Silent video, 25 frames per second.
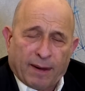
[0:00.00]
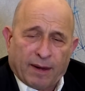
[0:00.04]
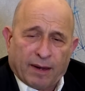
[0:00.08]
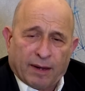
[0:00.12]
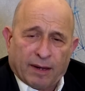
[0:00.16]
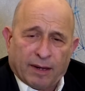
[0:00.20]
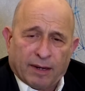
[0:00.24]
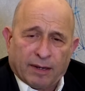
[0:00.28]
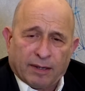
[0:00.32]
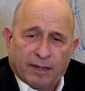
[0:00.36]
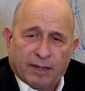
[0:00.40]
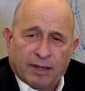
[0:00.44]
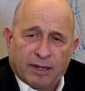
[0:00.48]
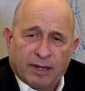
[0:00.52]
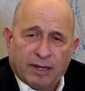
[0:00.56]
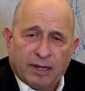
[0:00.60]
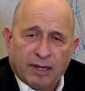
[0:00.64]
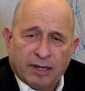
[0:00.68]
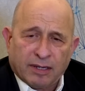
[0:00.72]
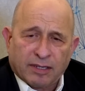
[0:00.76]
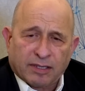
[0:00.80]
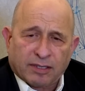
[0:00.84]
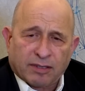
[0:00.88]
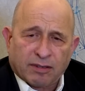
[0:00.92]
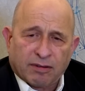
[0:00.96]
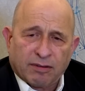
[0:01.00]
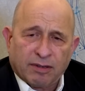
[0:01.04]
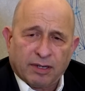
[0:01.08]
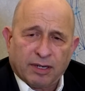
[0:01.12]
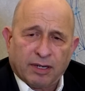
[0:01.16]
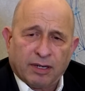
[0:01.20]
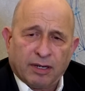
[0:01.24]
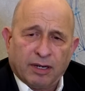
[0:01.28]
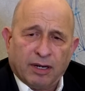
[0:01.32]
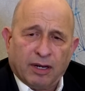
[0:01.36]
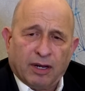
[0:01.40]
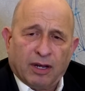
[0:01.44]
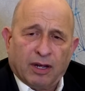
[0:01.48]
And the
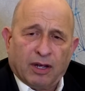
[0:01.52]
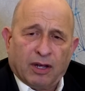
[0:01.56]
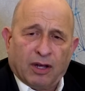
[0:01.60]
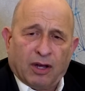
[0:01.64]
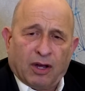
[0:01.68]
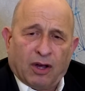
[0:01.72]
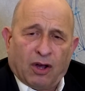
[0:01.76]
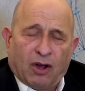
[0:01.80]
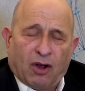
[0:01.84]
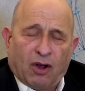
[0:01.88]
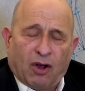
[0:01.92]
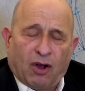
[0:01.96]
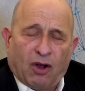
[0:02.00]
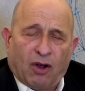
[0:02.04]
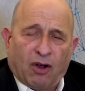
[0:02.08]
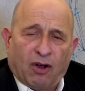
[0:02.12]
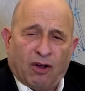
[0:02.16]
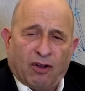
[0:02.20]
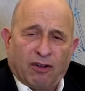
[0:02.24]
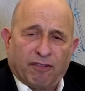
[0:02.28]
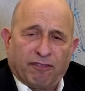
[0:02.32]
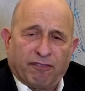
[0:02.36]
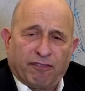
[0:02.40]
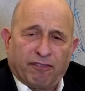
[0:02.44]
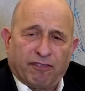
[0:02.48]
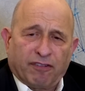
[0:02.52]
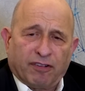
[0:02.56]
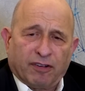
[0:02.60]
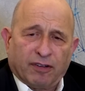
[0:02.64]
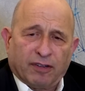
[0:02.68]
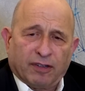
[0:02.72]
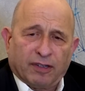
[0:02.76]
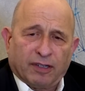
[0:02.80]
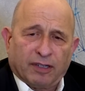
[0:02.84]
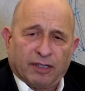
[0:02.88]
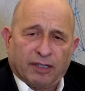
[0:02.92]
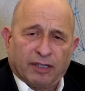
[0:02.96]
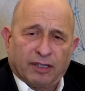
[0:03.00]
history of
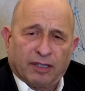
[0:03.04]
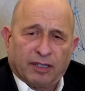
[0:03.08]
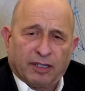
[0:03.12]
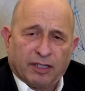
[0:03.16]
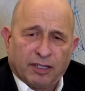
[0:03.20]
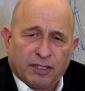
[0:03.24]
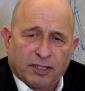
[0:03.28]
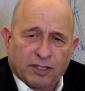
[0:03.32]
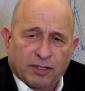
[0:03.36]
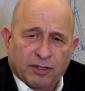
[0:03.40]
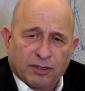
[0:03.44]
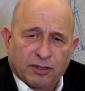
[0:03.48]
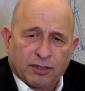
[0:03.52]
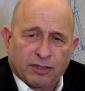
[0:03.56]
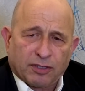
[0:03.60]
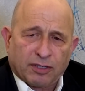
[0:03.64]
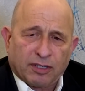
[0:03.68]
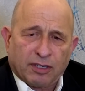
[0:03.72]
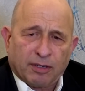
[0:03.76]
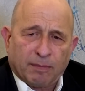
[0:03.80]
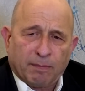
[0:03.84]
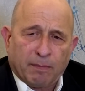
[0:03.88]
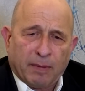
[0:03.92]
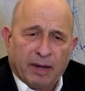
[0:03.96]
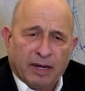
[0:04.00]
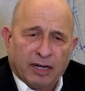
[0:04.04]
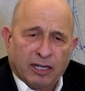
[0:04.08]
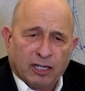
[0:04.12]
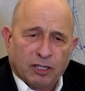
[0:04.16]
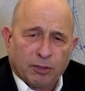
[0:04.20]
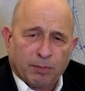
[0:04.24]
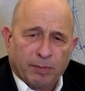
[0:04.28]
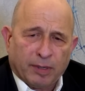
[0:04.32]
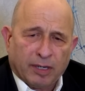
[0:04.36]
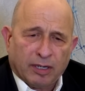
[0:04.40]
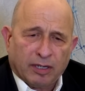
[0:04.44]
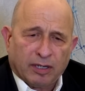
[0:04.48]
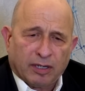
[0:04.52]
issues in
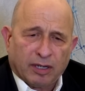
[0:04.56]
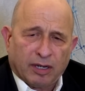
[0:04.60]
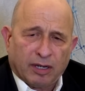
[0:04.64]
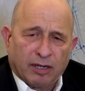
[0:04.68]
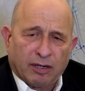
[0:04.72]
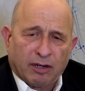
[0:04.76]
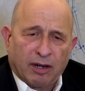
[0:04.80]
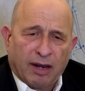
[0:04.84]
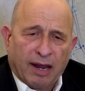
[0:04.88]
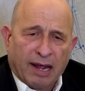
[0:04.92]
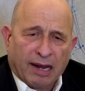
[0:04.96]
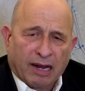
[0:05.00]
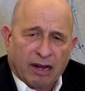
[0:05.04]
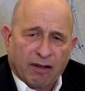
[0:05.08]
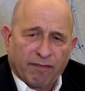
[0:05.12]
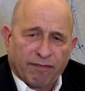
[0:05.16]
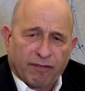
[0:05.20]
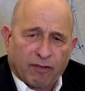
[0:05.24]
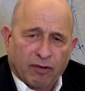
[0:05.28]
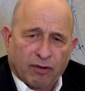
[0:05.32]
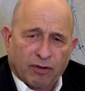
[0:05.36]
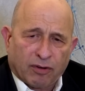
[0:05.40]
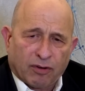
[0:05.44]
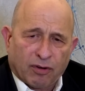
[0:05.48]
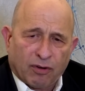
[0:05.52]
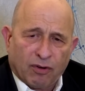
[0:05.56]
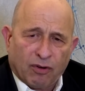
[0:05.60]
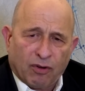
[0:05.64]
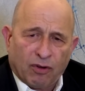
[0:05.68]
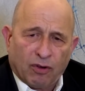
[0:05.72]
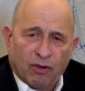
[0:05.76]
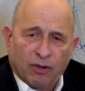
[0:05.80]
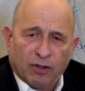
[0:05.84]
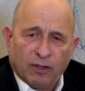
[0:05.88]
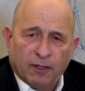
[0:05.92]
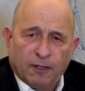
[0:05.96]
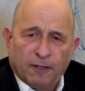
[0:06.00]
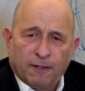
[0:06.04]
management and lack of
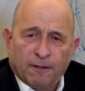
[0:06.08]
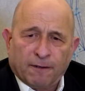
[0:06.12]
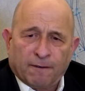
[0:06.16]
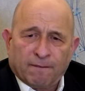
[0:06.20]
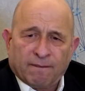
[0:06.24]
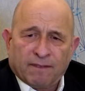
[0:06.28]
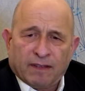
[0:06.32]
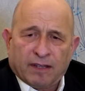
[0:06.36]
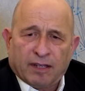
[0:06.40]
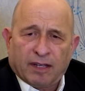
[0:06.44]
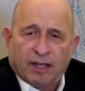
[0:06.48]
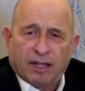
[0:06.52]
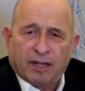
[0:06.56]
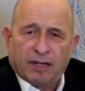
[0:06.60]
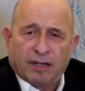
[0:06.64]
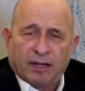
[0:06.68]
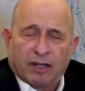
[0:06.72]
control and